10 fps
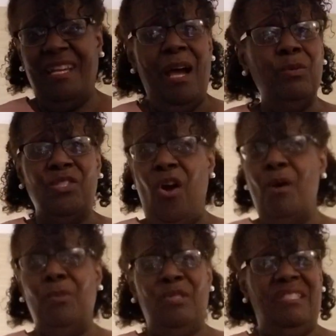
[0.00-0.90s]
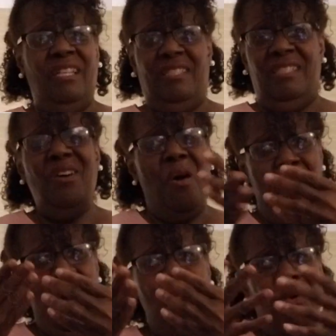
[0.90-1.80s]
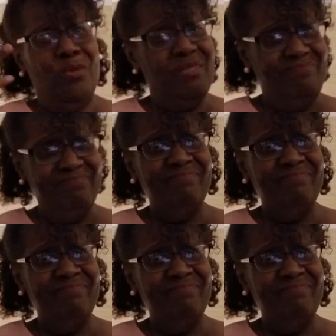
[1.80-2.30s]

I was almost done. Almost.